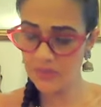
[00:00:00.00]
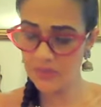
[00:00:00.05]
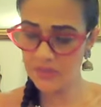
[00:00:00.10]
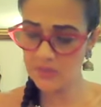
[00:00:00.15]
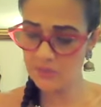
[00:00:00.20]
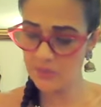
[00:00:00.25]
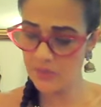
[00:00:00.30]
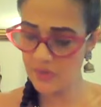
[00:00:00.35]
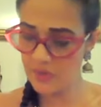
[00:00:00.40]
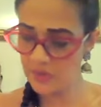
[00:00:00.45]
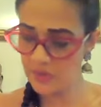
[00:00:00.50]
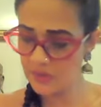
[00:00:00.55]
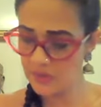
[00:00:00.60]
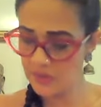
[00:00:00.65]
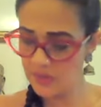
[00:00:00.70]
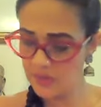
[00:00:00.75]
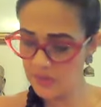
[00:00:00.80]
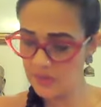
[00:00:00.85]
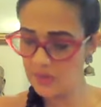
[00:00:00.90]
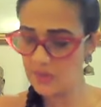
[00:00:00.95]
please.
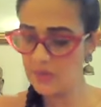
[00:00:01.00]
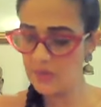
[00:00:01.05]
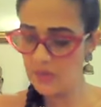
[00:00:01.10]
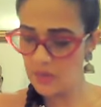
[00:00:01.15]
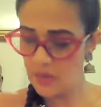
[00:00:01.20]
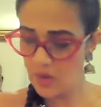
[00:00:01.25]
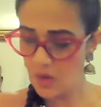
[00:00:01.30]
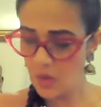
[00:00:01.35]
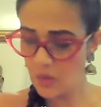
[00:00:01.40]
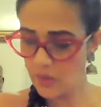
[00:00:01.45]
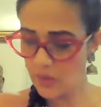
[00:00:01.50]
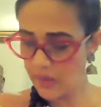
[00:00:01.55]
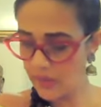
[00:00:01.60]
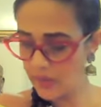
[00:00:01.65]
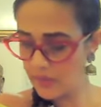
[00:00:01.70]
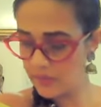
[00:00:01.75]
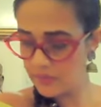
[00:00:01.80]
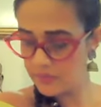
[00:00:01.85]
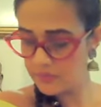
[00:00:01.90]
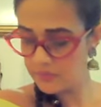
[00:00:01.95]

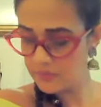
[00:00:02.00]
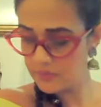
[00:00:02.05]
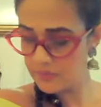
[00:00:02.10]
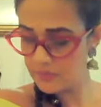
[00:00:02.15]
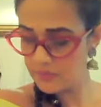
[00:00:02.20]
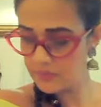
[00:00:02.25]
Okay.